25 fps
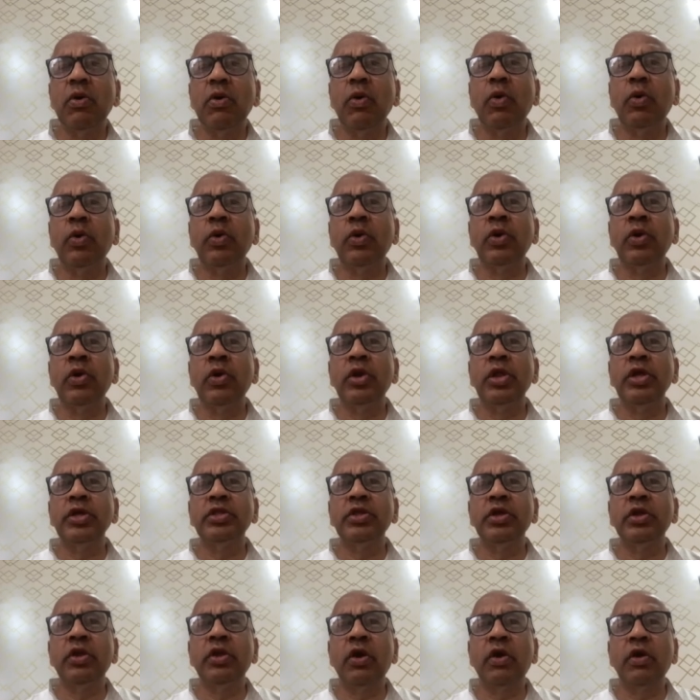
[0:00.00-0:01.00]
Only
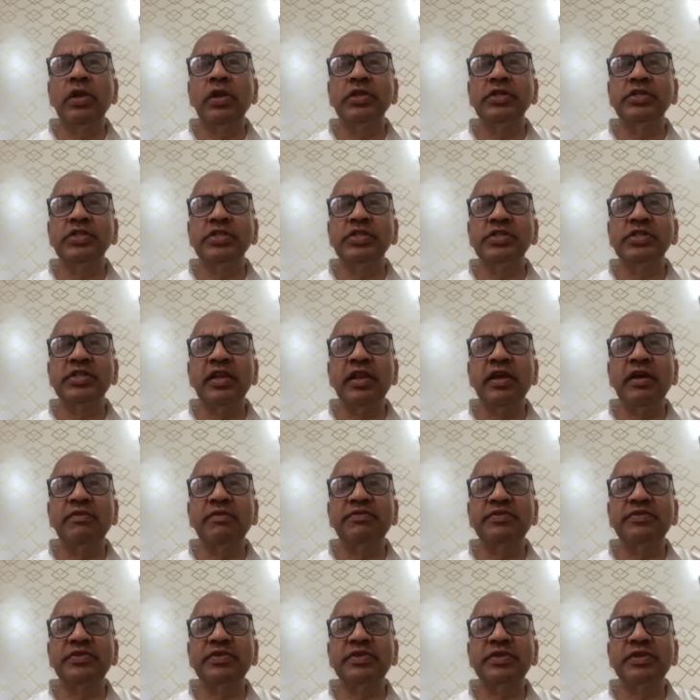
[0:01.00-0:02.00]
the knowledge is
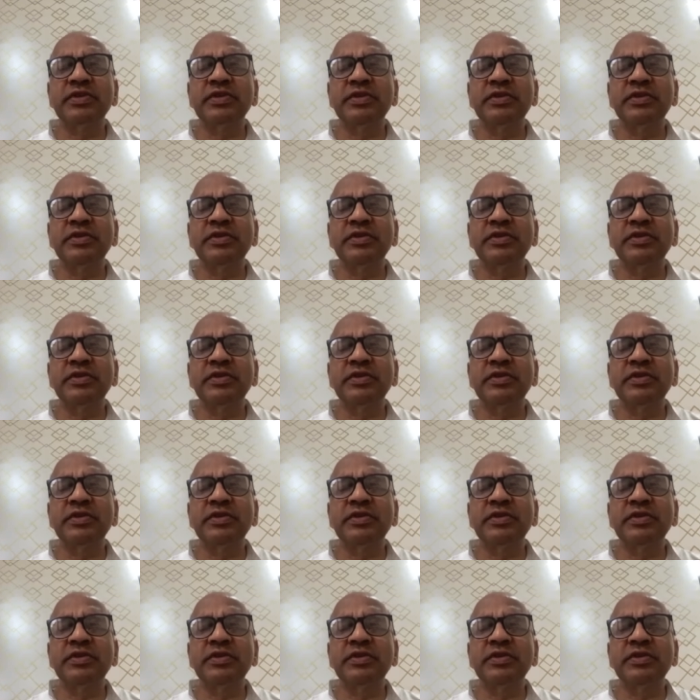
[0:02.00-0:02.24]
left.